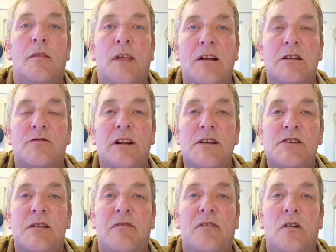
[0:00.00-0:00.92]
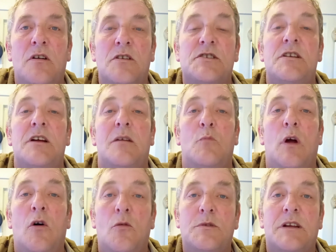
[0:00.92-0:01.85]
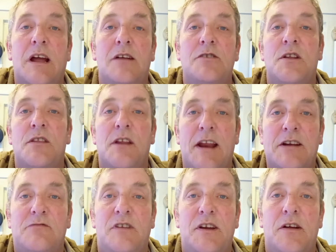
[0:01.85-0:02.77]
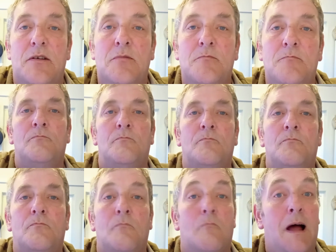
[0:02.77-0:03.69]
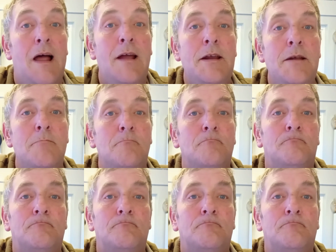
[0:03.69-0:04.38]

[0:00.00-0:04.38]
Thanks for listening, folks, and we hope to catch you in the next video. Bye.